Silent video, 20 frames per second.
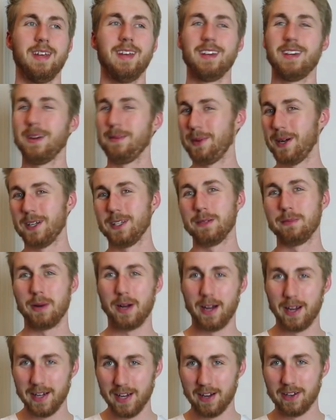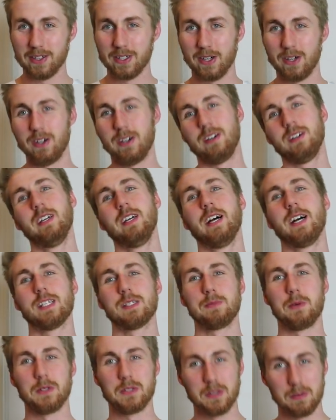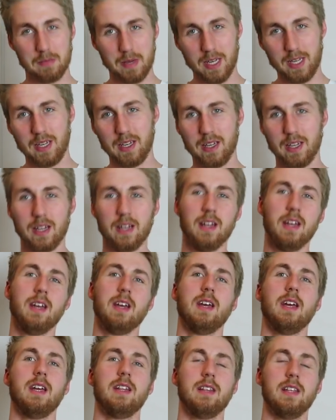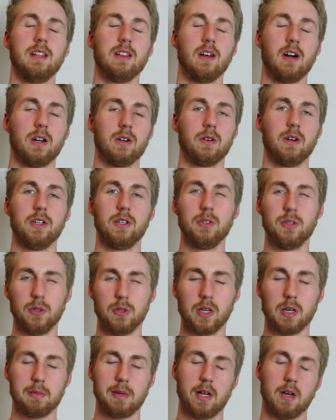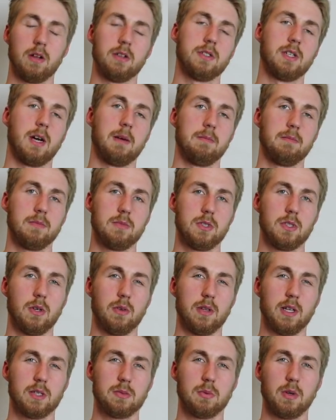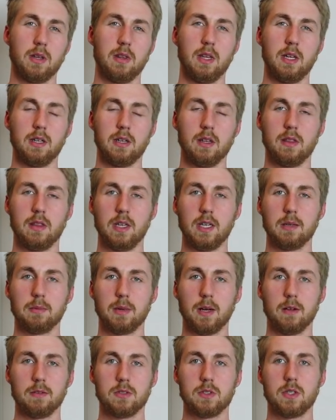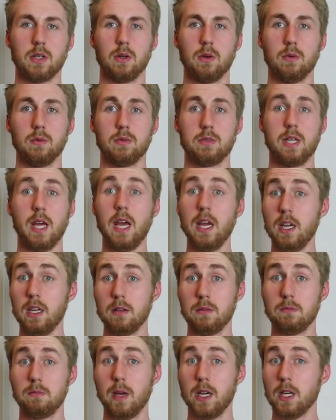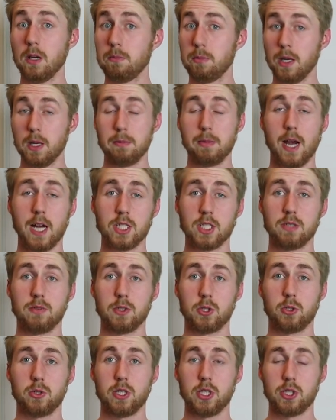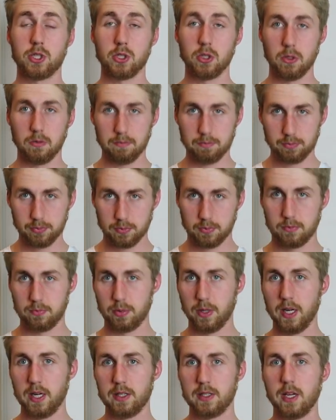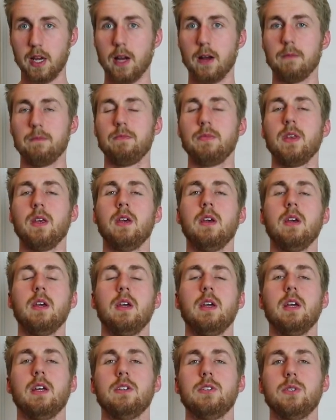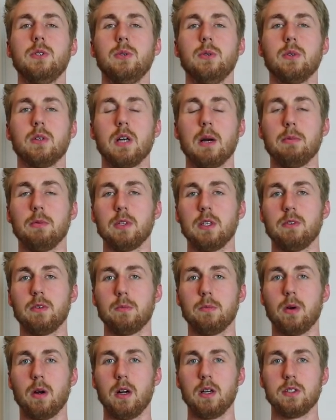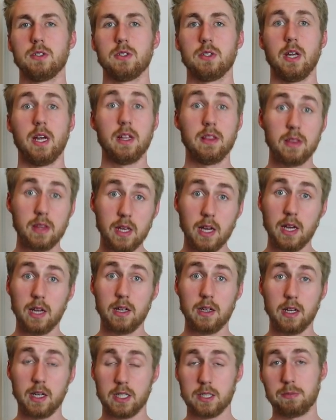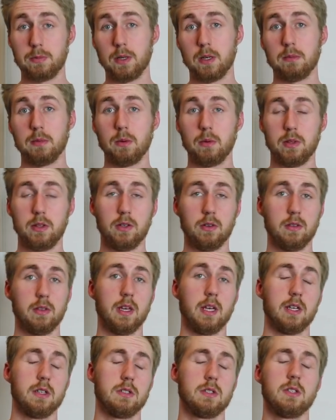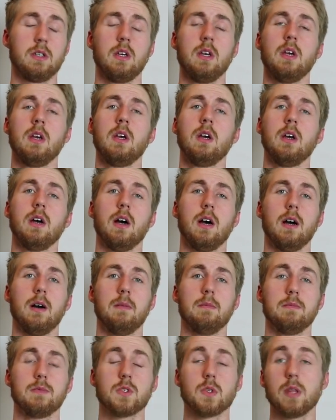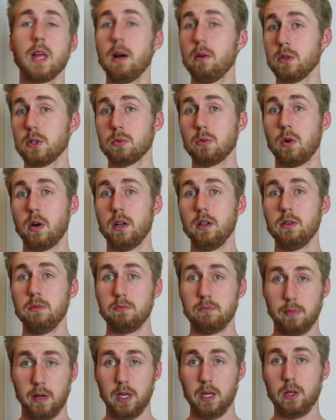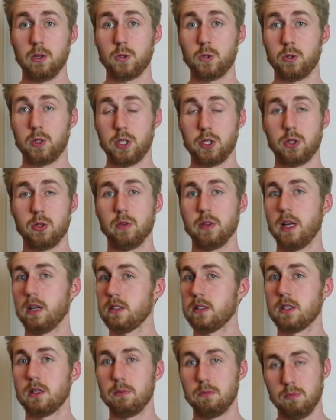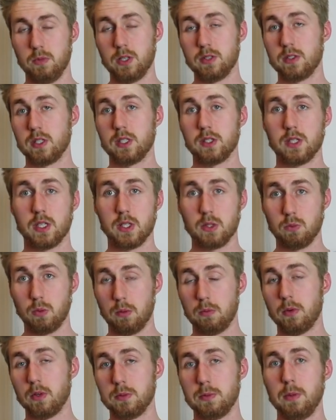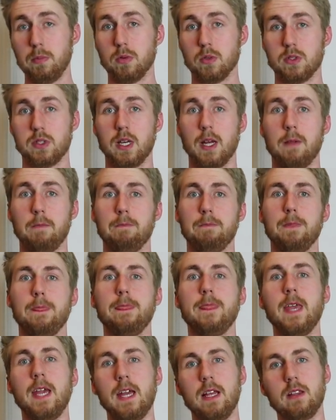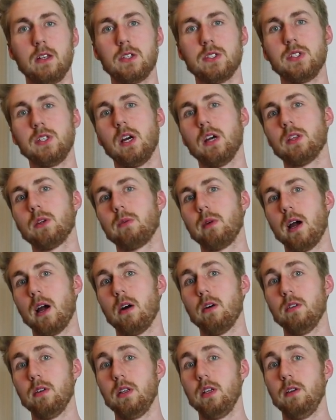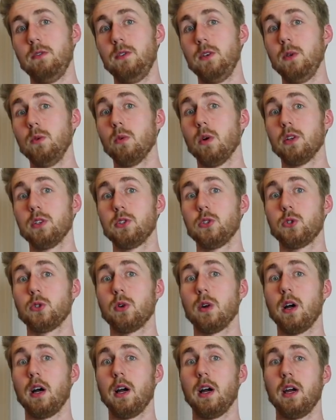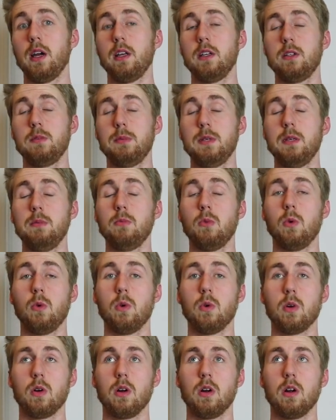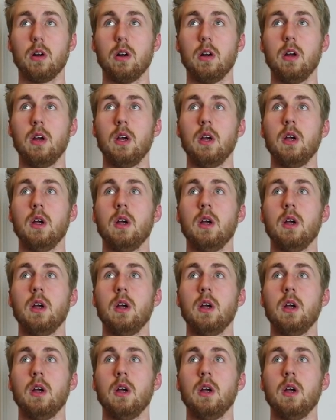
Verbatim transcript: compared to buying alcohol as opposed to making it in the long run you do come out on top so that's one thing to think about so take make a big batch of a traditional break it down into a couple different parts, and then experiment with your things. Um, so that was one, making a traditional. That's the consensus, what most people said. Then there's the other route. If you want to try to be more